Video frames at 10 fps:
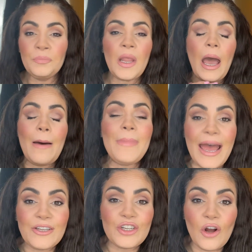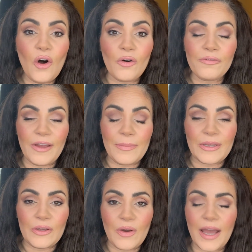Imagine a whole family,
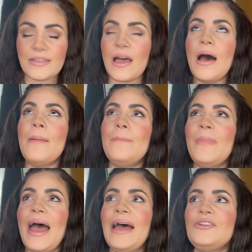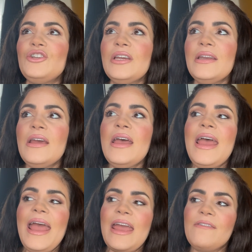you guys. Imagine
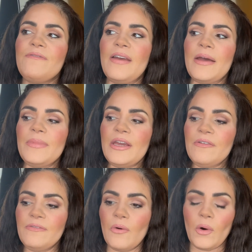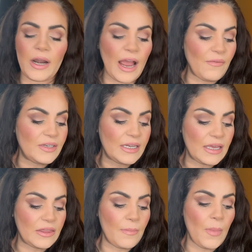a family of 4 having to
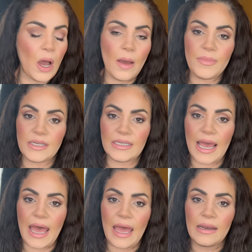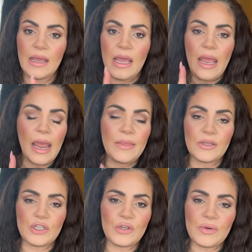get the mom, the dad, and the
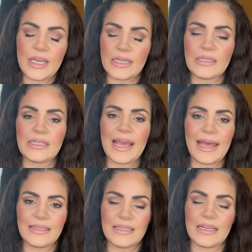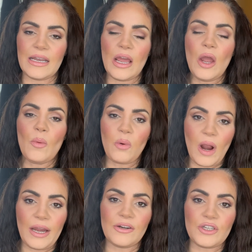2 kids tested
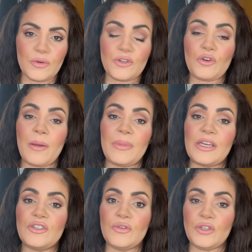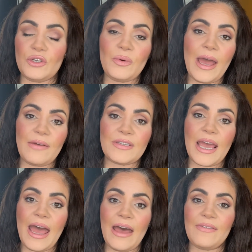prior to a trip, because you do have to
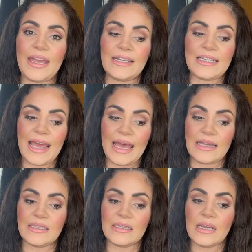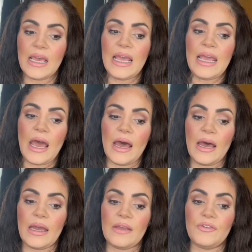have a test
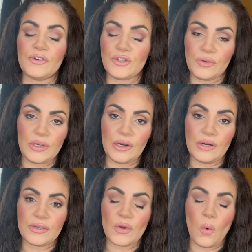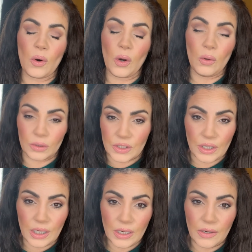if you're 2 years or older.